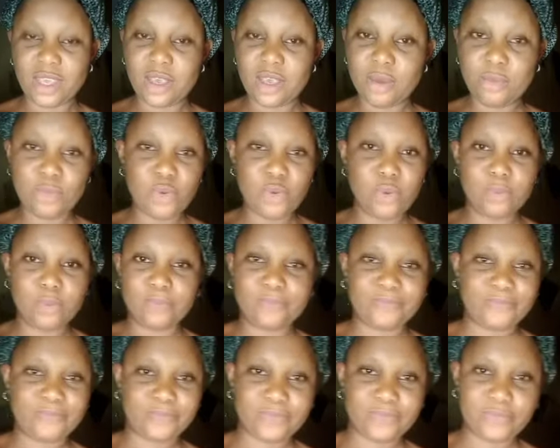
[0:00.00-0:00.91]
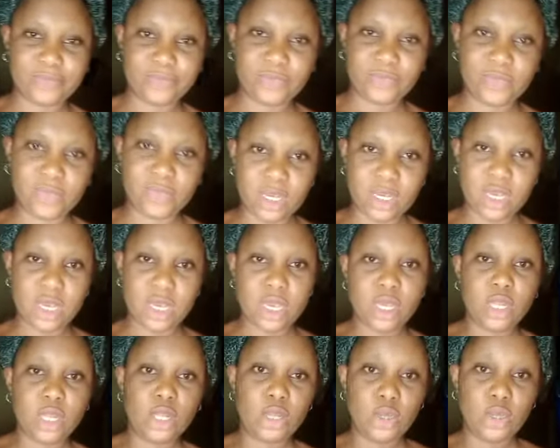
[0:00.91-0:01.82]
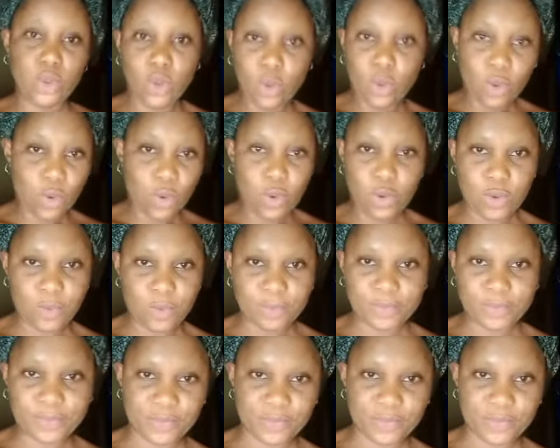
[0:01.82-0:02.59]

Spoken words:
boom, luck.